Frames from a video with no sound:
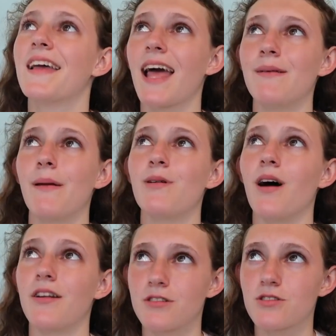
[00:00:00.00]
Kelli Maple
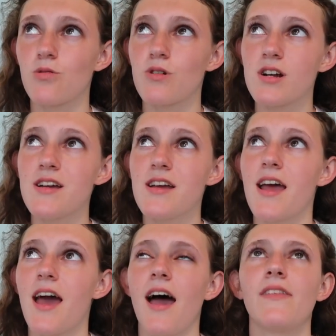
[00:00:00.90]
underscore
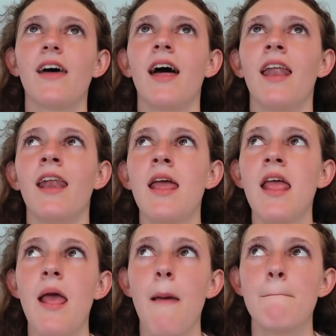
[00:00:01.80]
and then
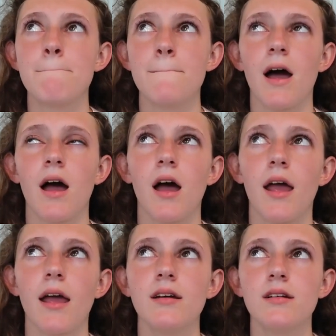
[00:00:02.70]

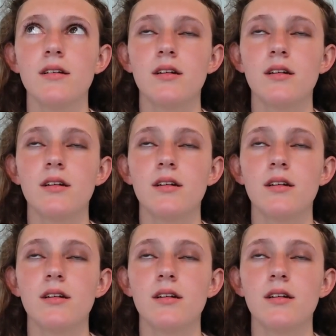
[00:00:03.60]
my